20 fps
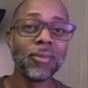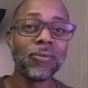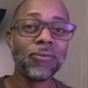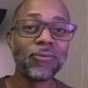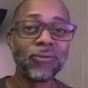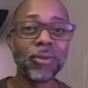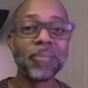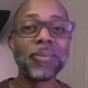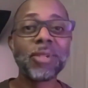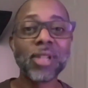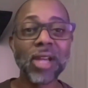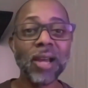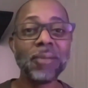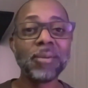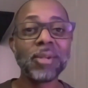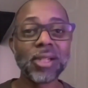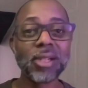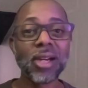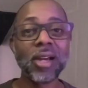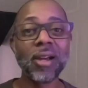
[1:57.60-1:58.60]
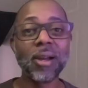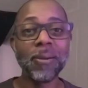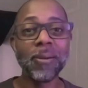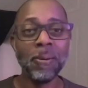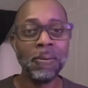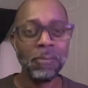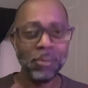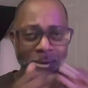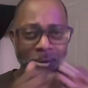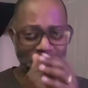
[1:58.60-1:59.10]
from time to time,
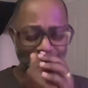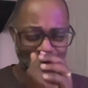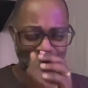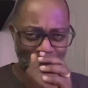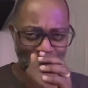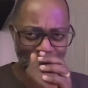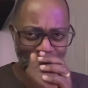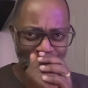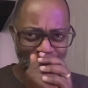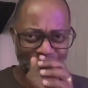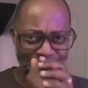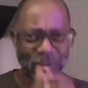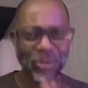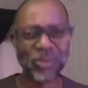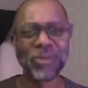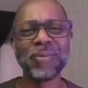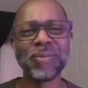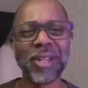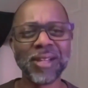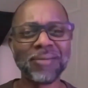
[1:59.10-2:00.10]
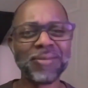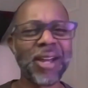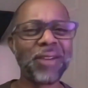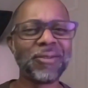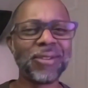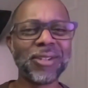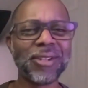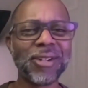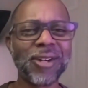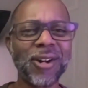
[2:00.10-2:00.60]
excuse me, I
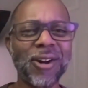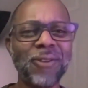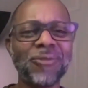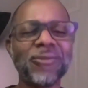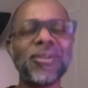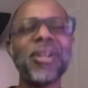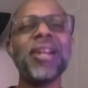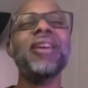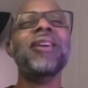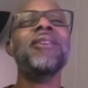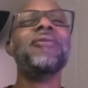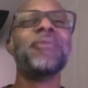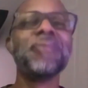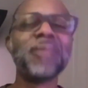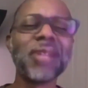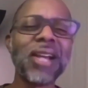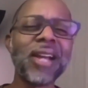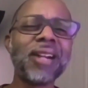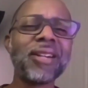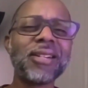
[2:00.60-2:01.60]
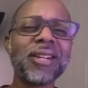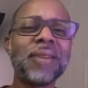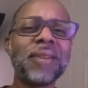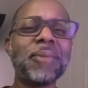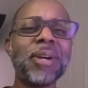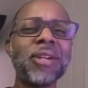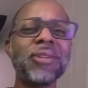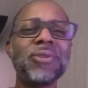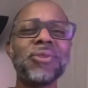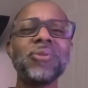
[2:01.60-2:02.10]
have a little cough. From time to
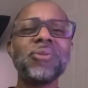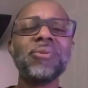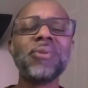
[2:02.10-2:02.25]
time, I do